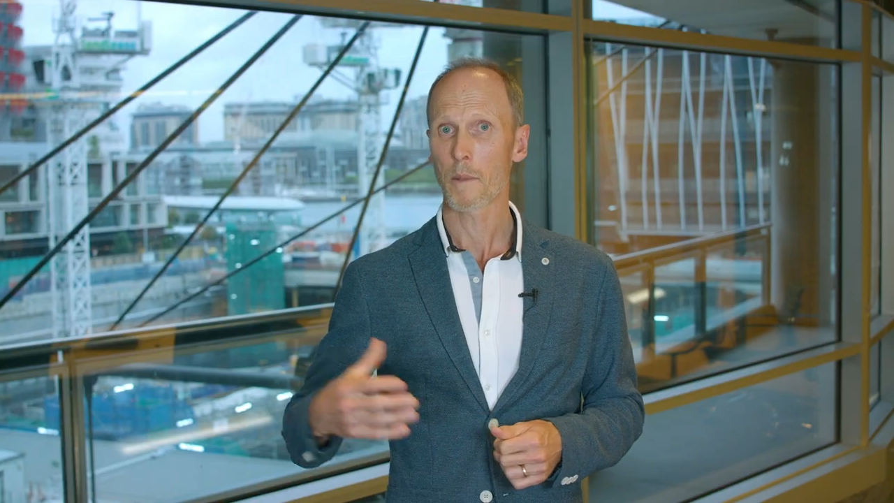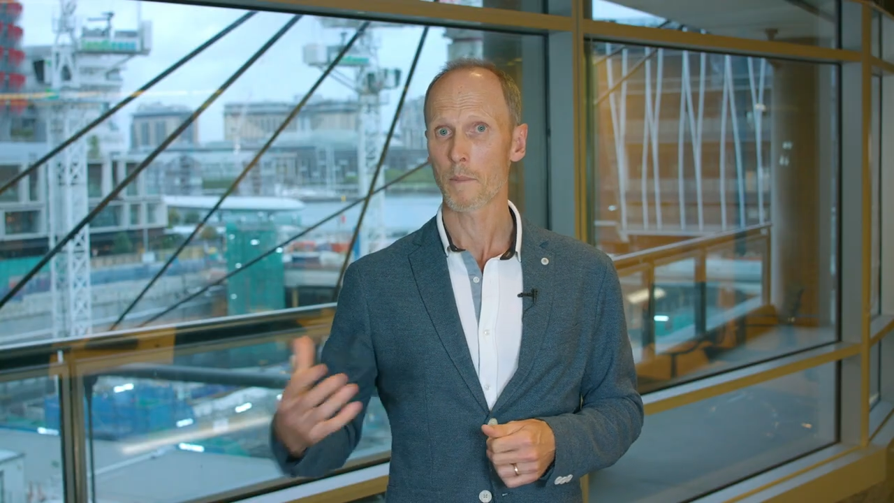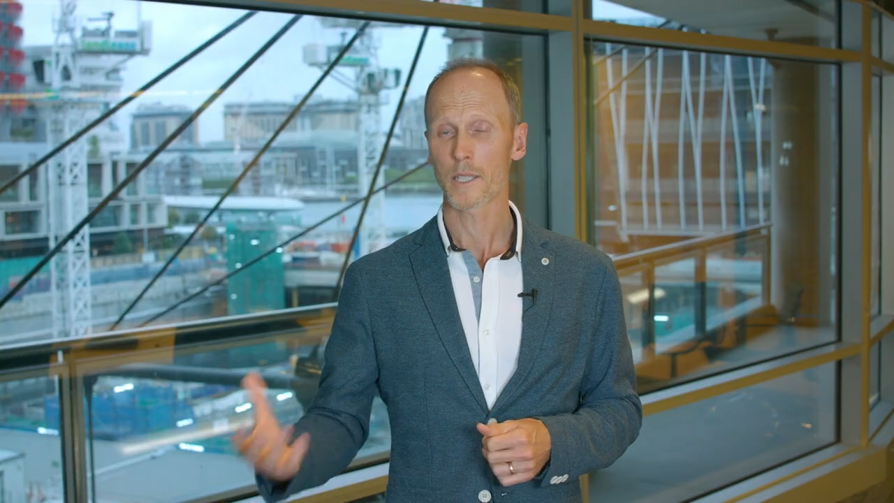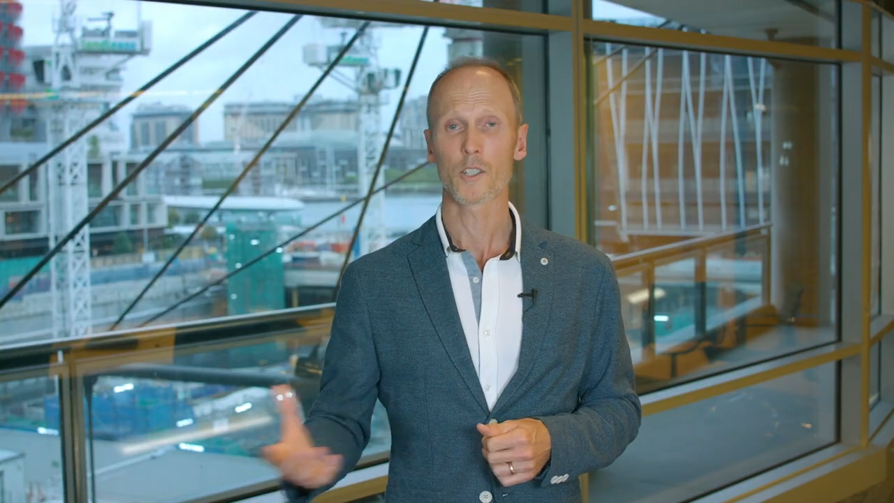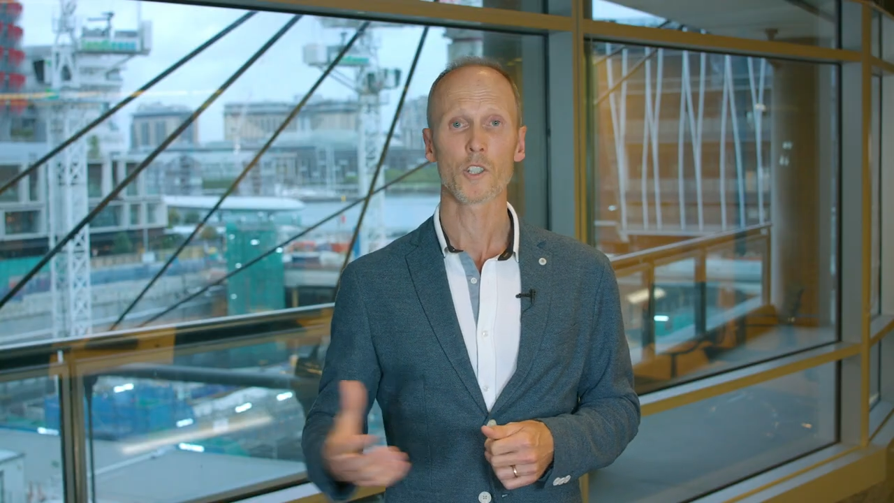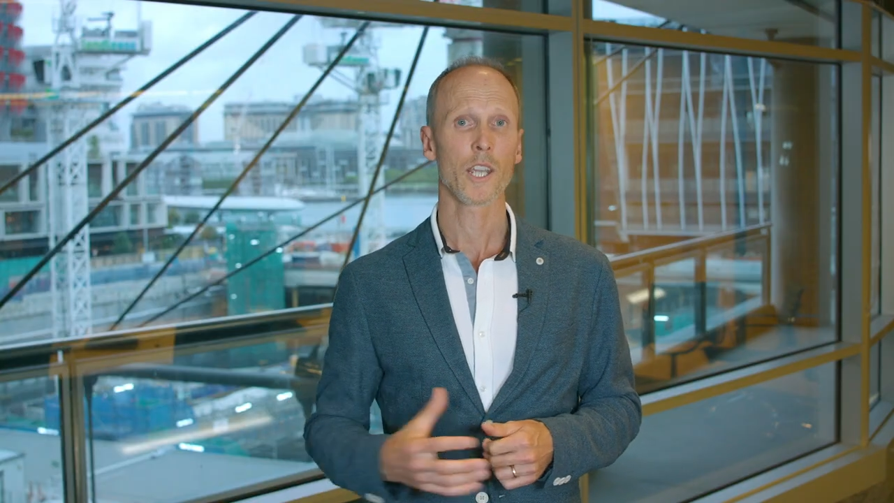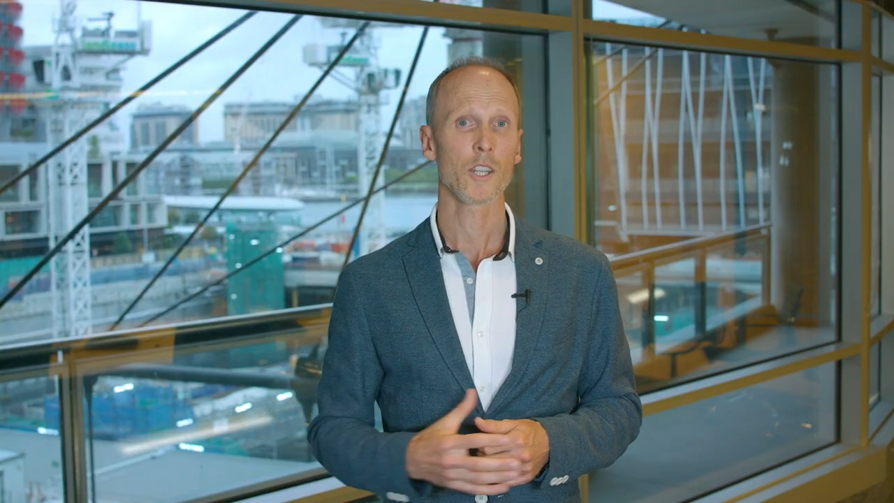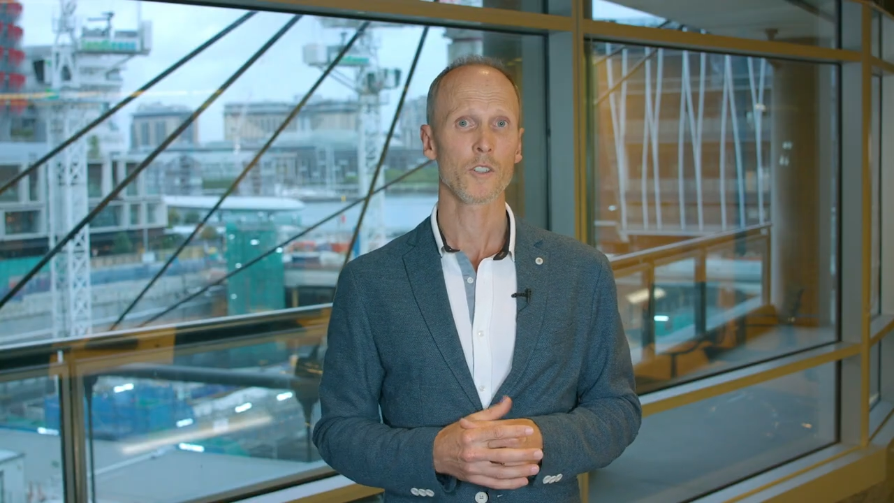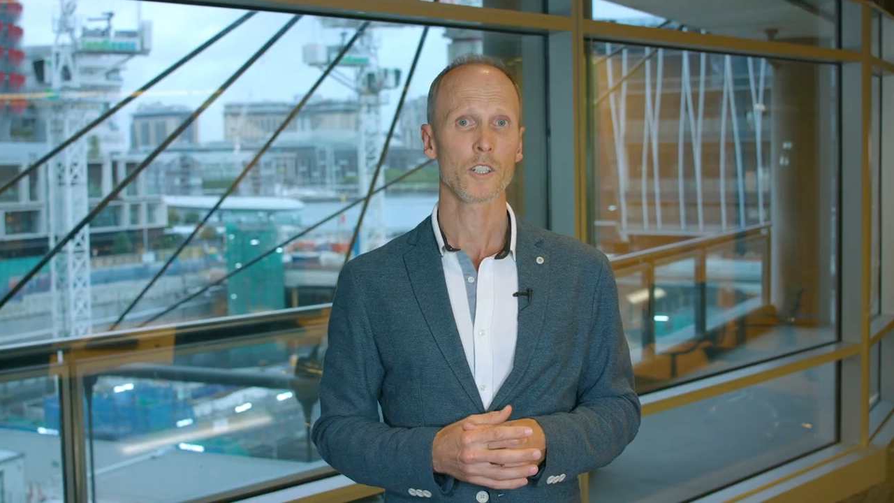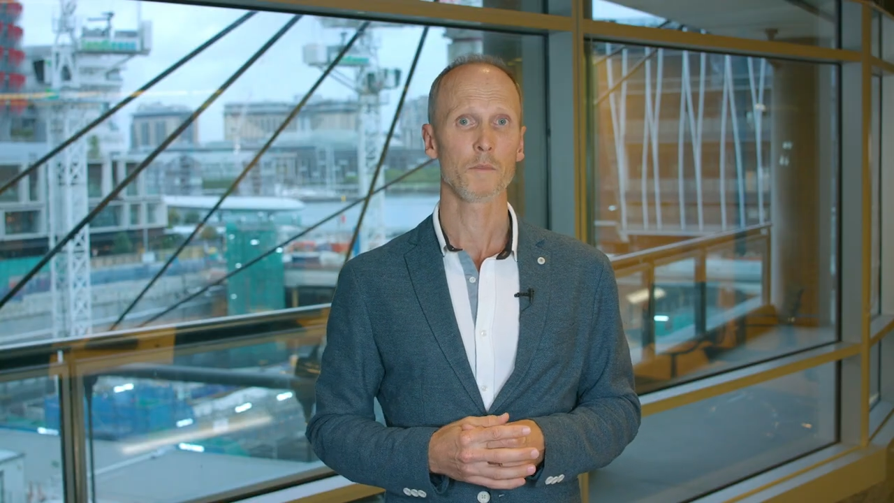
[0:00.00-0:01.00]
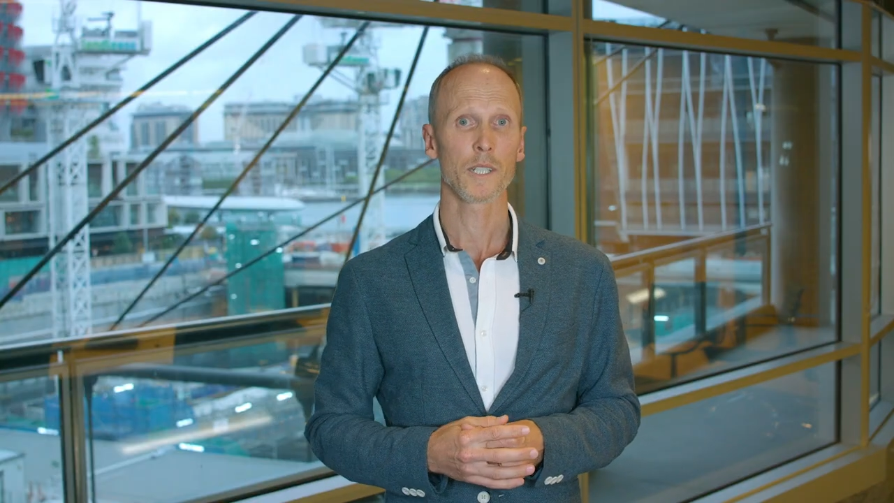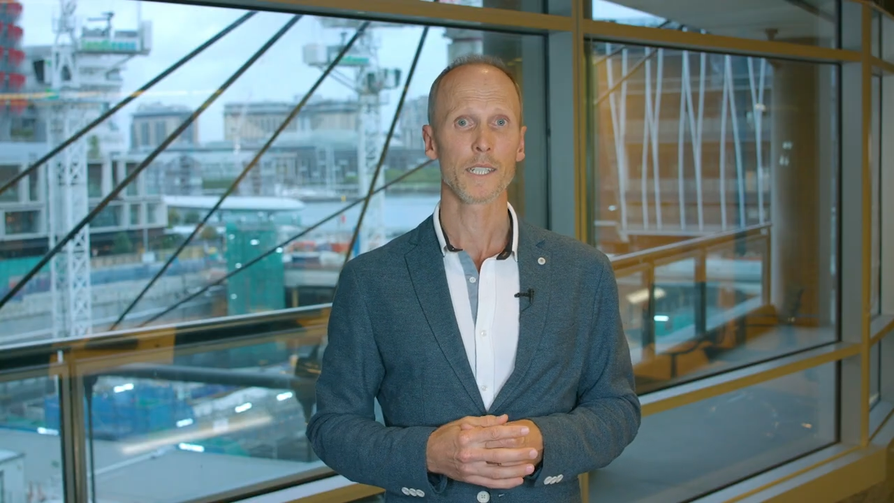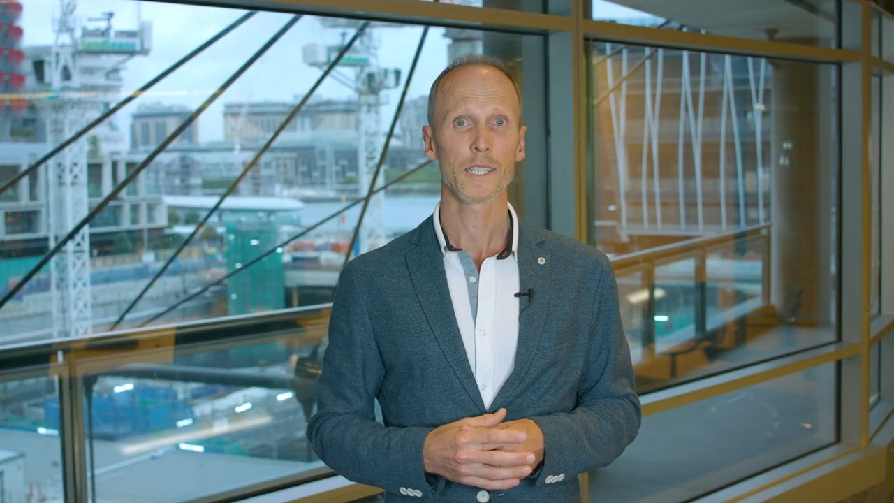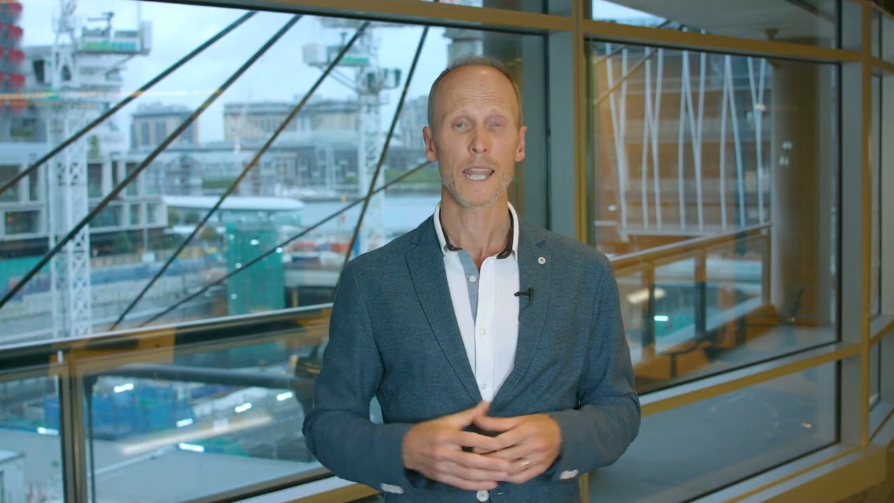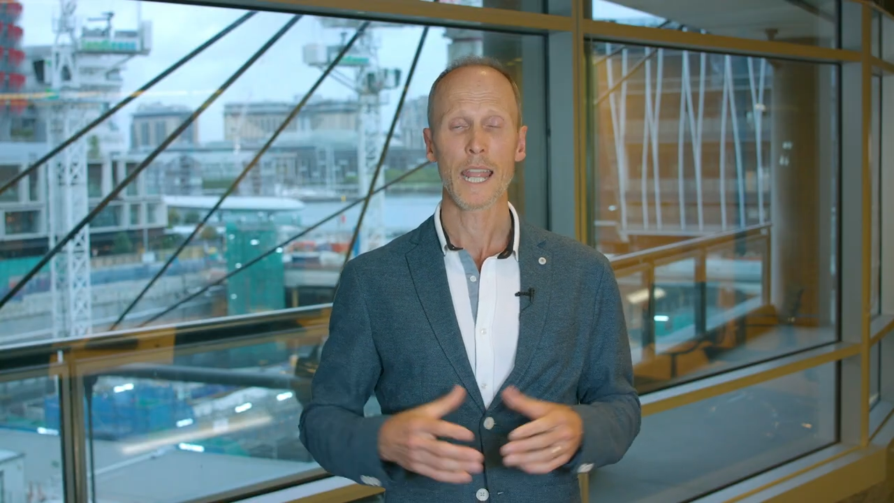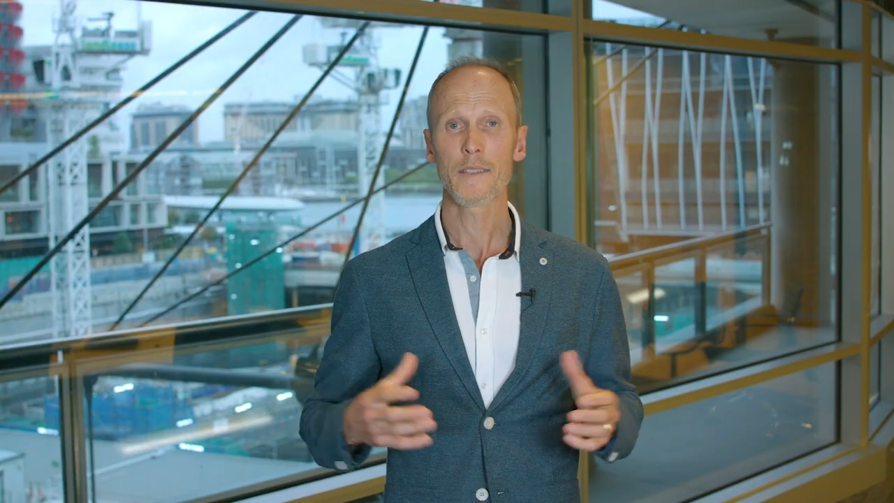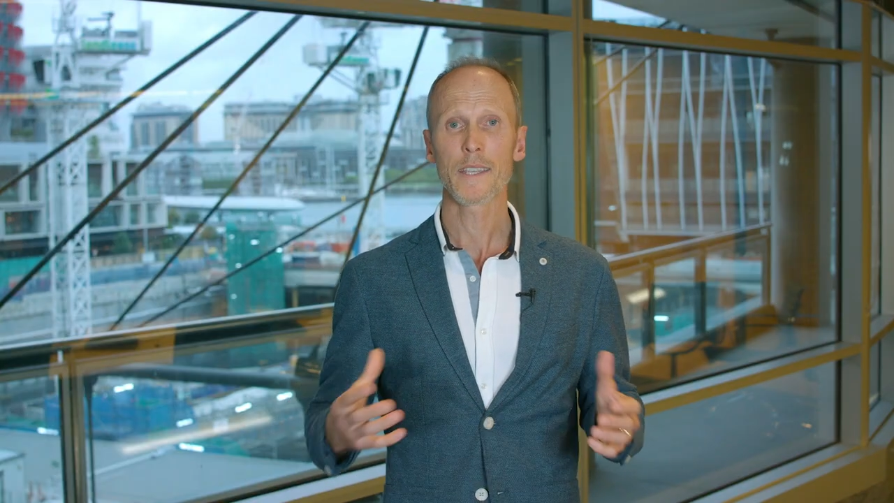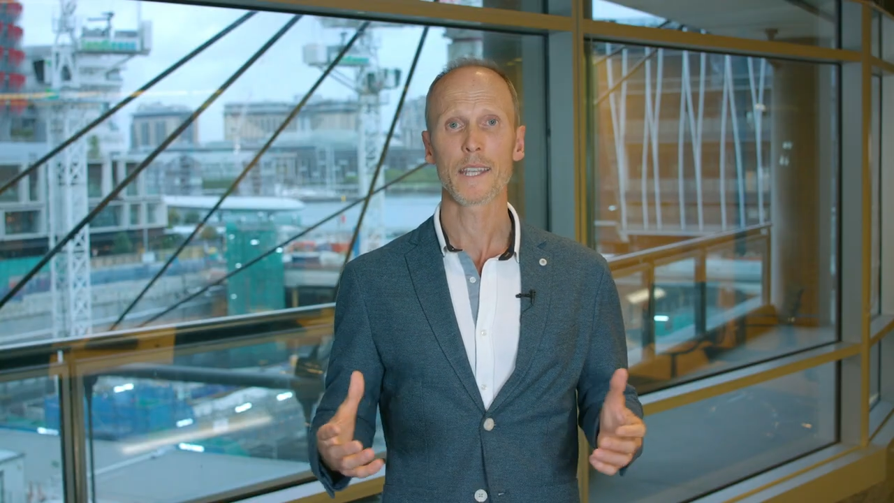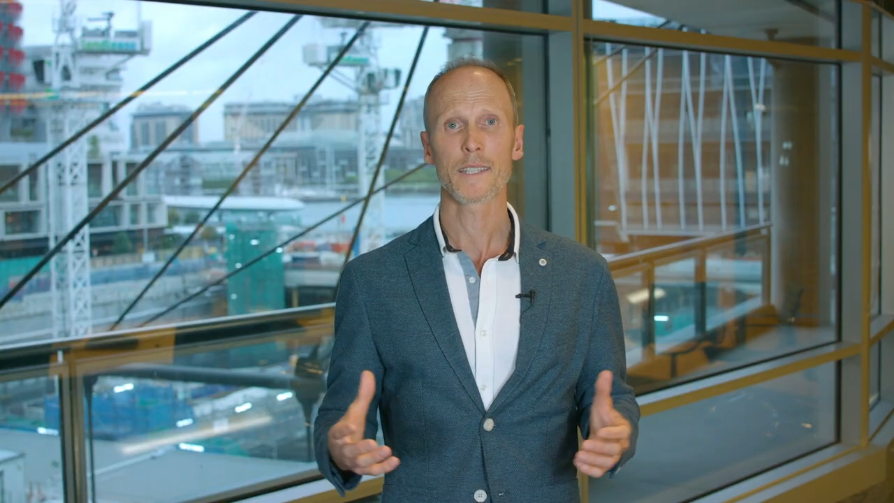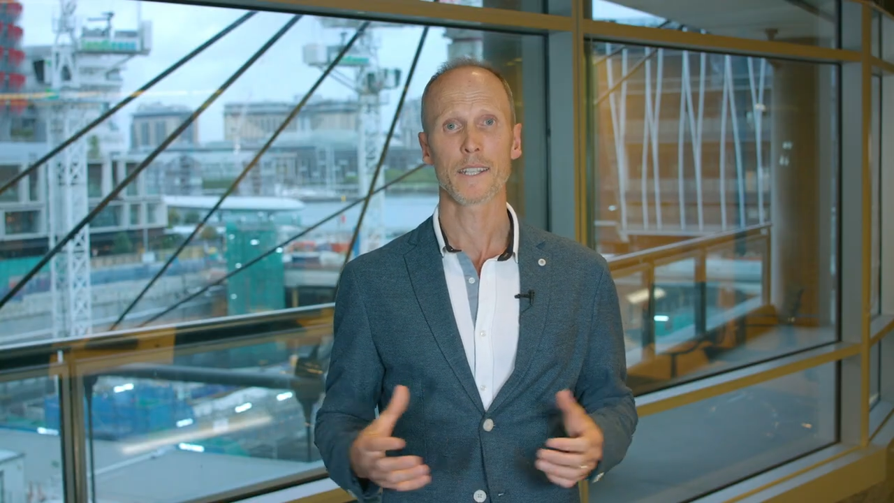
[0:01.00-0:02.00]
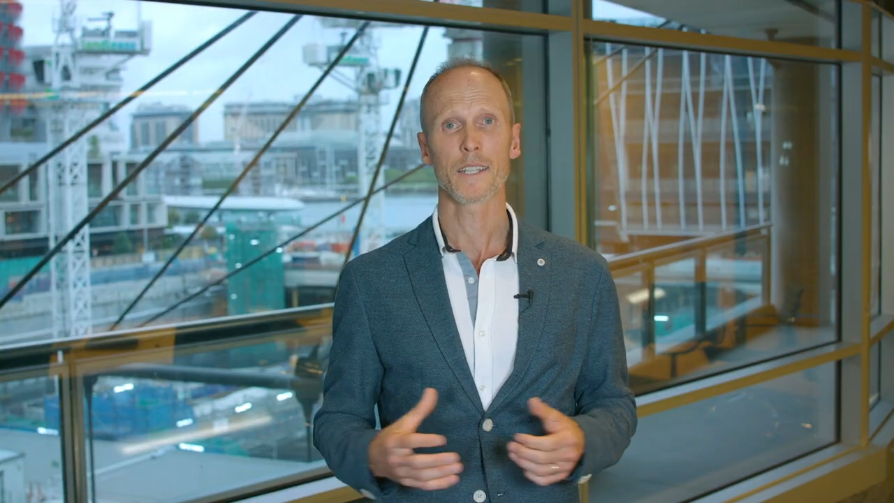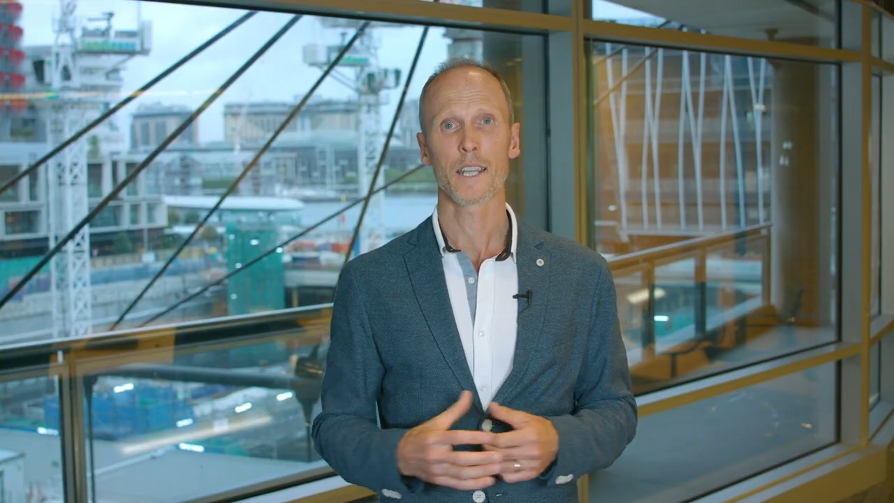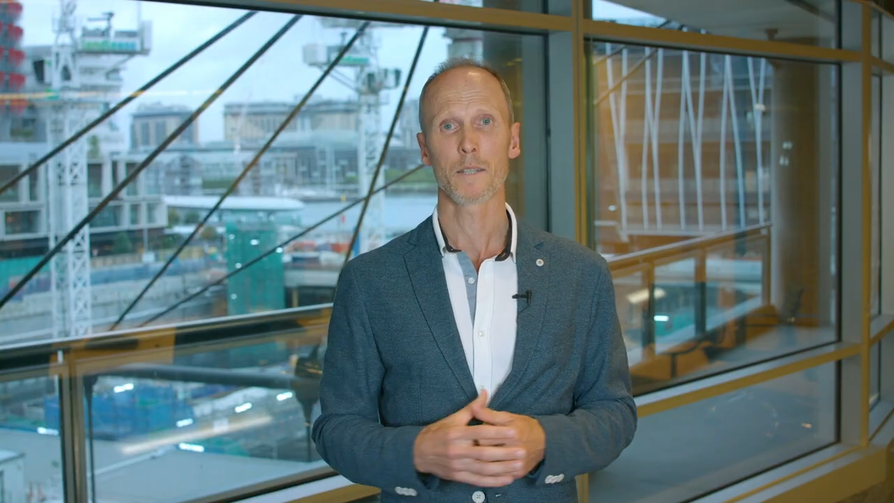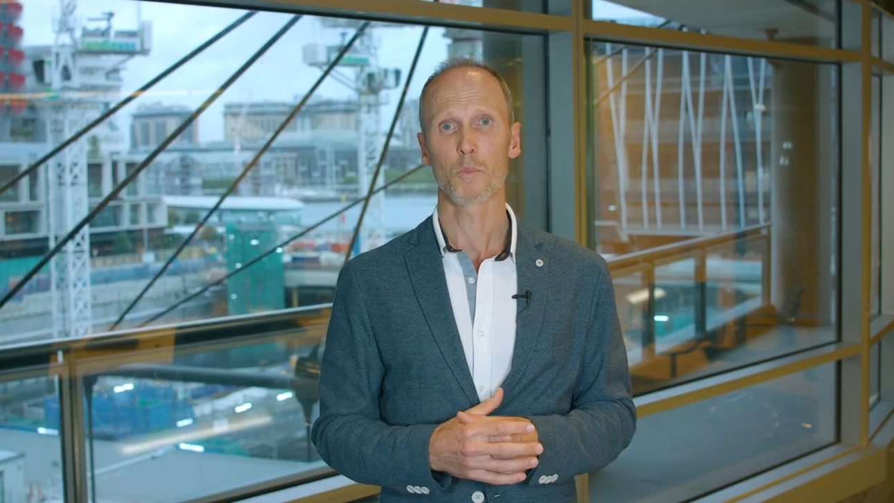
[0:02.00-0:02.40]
Public Education Committee and the ACA